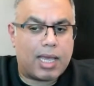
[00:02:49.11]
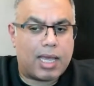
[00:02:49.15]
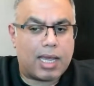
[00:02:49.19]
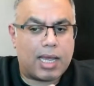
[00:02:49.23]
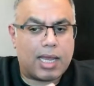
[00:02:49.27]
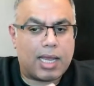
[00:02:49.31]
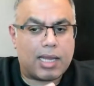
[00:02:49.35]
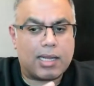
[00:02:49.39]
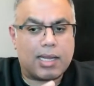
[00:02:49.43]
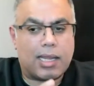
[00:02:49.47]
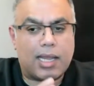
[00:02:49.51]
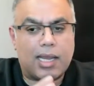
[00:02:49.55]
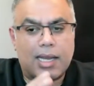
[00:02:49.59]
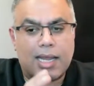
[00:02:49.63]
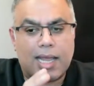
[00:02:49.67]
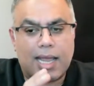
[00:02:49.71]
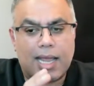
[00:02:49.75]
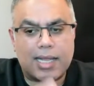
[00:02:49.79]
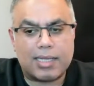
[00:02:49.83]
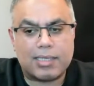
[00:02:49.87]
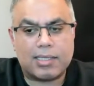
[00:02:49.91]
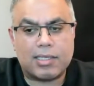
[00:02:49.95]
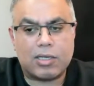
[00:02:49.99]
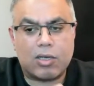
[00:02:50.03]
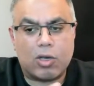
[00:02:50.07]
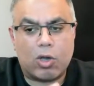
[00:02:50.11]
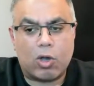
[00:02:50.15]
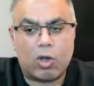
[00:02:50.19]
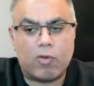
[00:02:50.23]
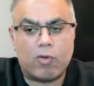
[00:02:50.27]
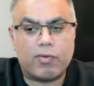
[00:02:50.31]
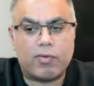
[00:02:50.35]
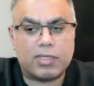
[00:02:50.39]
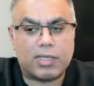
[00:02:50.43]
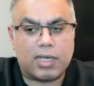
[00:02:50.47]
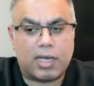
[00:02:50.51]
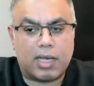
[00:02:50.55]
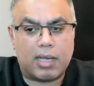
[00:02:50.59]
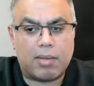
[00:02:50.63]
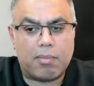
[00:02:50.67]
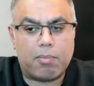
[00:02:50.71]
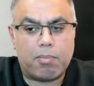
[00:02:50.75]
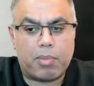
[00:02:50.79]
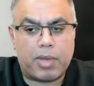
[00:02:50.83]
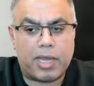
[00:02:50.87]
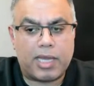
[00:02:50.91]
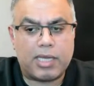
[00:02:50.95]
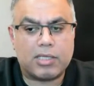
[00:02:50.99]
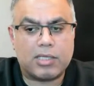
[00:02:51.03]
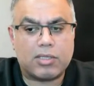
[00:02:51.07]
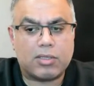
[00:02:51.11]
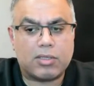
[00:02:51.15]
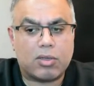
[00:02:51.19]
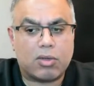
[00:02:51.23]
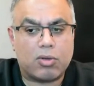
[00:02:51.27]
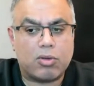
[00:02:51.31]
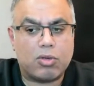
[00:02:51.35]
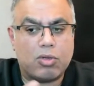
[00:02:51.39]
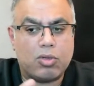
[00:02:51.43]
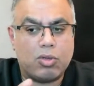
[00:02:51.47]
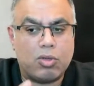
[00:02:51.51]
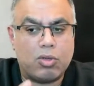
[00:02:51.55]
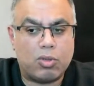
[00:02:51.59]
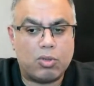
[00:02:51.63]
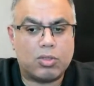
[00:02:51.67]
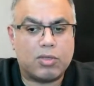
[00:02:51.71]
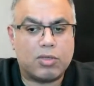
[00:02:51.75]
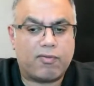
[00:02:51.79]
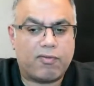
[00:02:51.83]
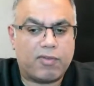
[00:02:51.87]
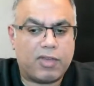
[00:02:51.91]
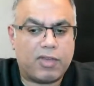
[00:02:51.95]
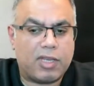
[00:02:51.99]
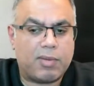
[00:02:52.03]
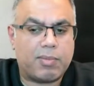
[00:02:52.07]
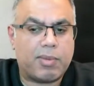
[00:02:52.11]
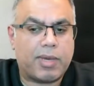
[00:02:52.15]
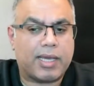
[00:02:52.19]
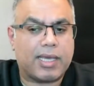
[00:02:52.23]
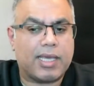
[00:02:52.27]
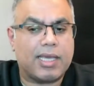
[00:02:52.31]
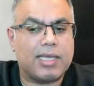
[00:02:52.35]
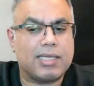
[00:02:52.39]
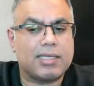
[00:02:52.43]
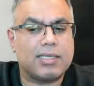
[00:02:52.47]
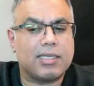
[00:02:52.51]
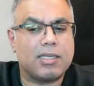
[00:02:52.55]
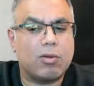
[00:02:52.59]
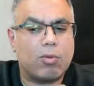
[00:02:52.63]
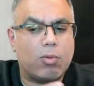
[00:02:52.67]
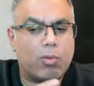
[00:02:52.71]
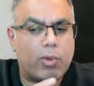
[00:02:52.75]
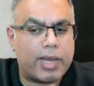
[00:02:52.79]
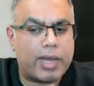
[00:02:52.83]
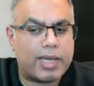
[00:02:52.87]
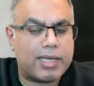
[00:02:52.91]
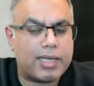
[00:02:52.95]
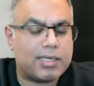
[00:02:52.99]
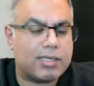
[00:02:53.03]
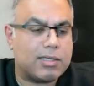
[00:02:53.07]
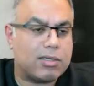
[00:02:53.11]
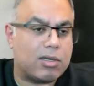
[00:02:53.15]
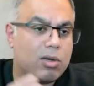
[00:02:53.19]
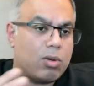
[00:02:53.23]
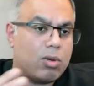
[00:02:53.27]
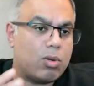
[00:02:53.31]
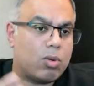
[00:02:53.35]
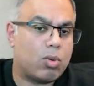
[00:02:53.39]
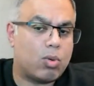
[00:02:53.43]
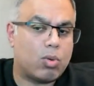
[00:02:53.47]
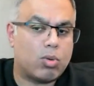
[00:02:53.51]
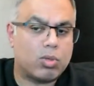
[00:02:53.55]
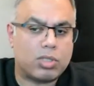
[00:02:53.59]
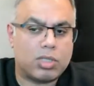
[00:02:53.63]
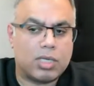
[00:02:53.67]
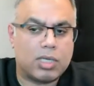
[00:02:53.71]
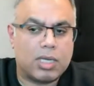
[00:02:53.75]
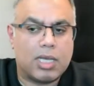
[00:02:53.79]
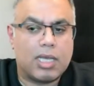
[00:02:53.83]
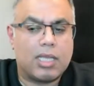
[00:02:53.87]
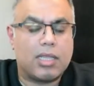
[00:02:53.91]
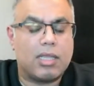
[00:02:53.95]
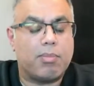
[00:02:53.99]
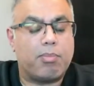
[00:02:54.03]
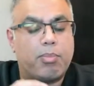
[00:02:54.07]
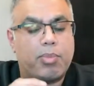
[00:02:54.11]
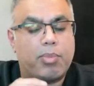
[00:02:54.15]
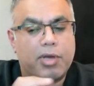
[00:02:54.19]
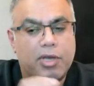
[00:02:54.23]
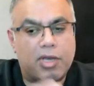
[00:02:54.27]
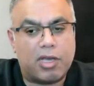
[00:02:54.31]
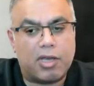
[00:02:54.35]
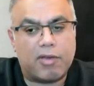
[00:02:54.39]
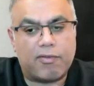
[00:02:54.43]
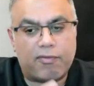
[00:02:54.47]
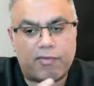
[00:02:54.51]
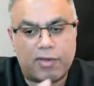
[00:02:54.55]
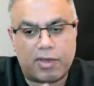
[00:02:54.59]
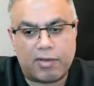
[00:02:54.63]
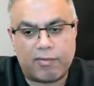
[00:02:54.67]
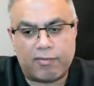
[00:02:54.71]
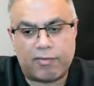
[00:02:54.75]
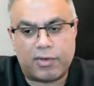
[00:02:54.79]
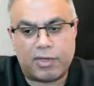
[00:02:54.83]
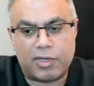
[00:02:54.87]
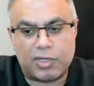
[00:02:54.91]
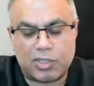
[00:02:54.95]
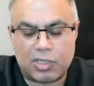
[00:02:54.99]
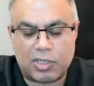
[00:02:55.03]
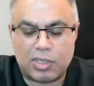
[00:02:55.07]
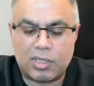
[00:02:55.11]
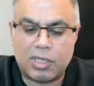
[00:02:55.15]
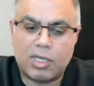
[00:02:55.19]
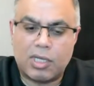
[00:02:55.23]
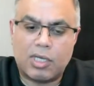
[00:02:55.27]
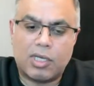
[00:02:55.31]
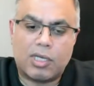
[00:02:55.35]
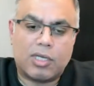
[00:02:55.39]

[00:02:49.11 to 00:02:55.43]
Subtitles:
and enhance it over time based on user feedback instead of waiting to launch the perfect version.